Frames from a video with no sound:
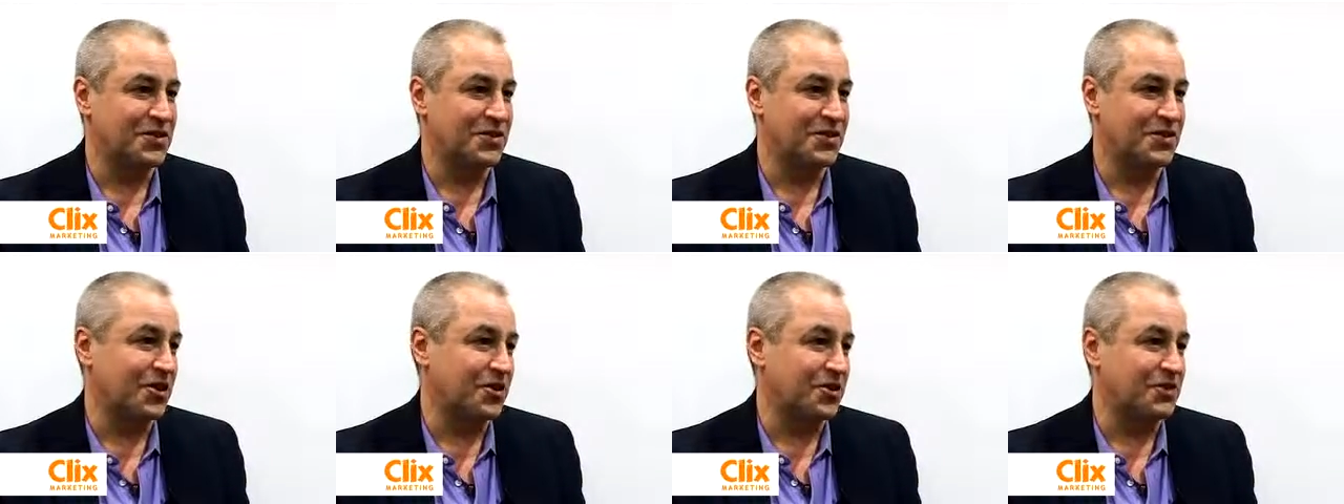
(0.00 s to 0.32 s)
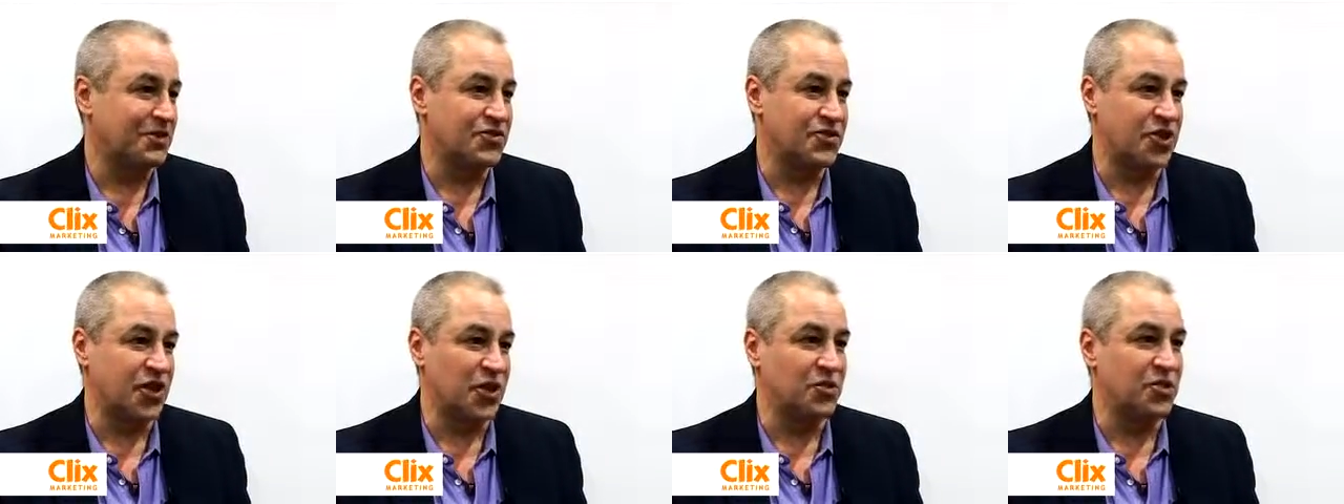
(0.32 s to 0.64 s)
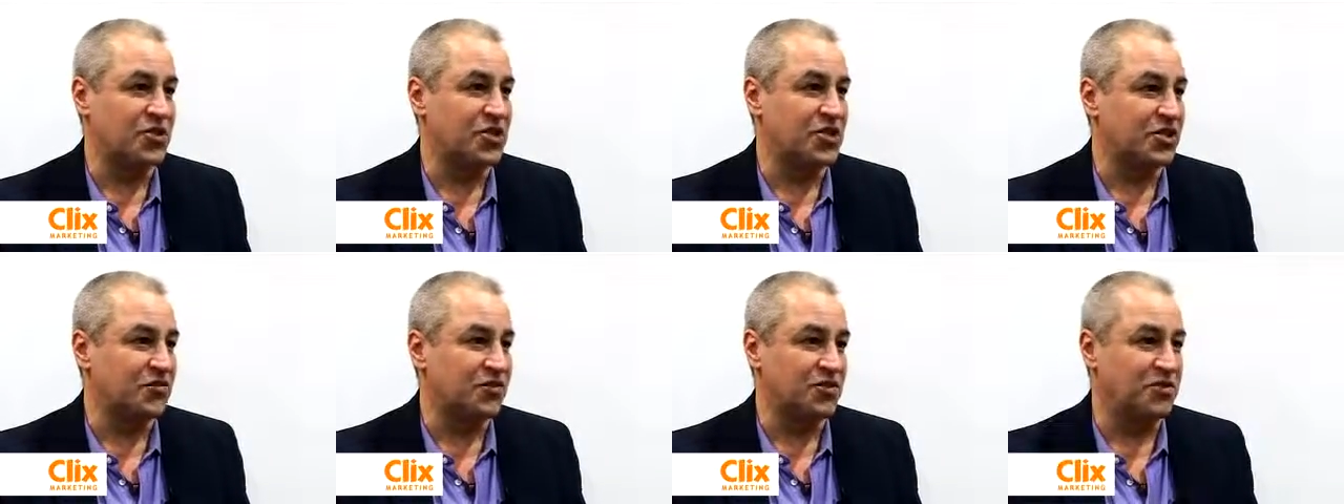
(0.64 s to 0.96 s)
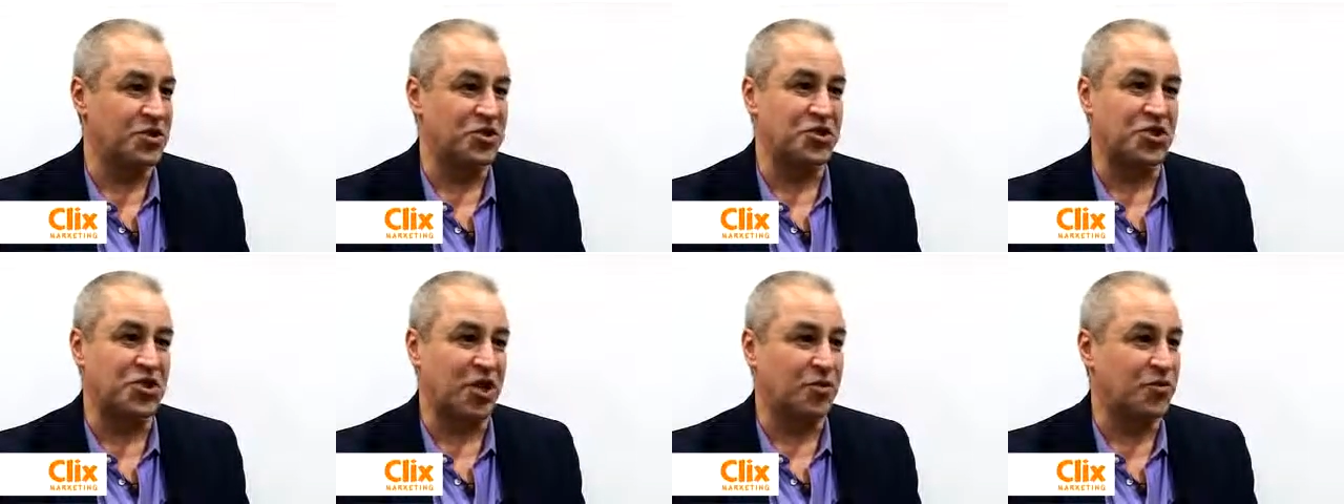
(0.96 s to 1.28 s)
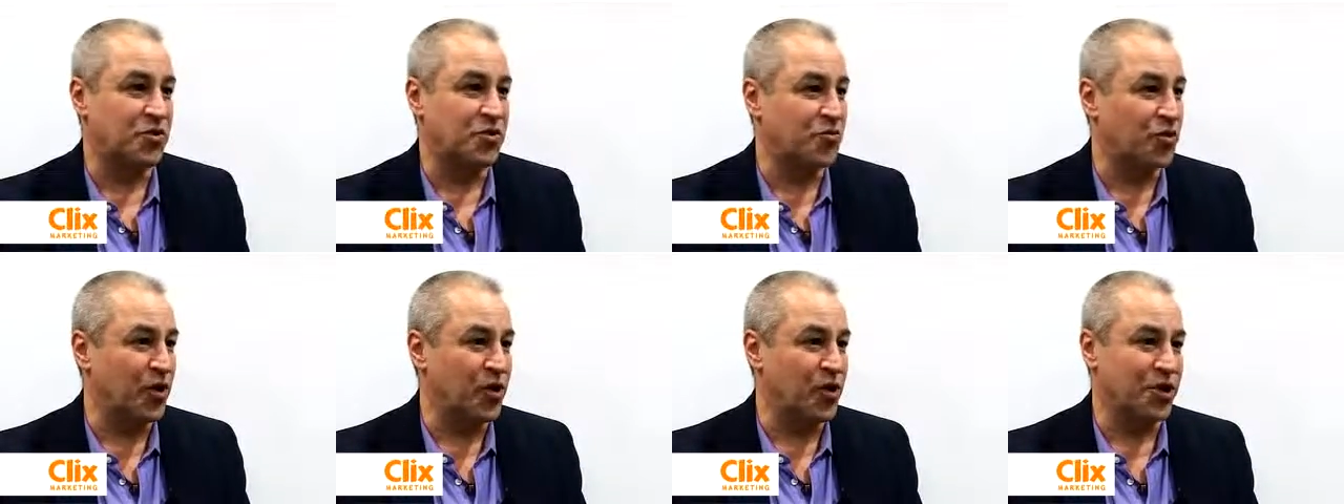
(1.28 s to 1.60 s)
Right? Same with TV,
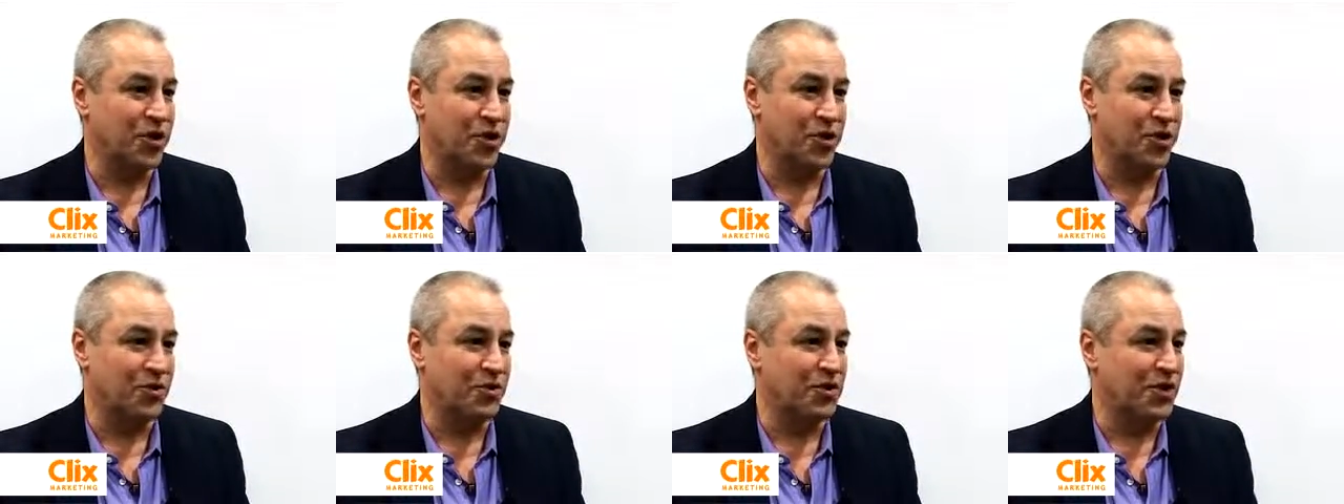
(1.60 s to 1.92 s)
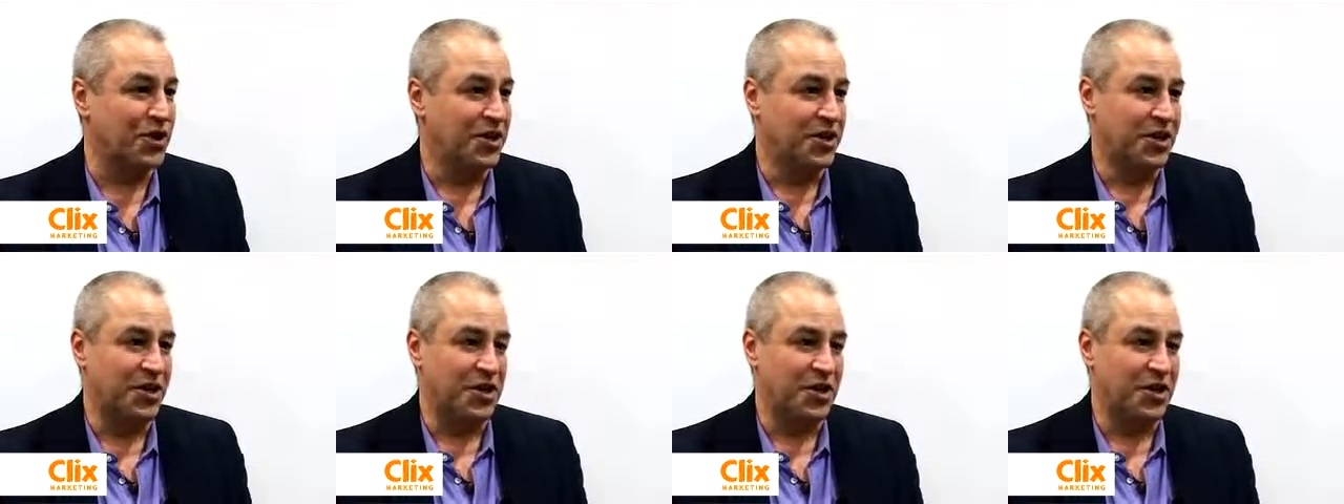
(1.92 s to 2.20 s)
same with radio,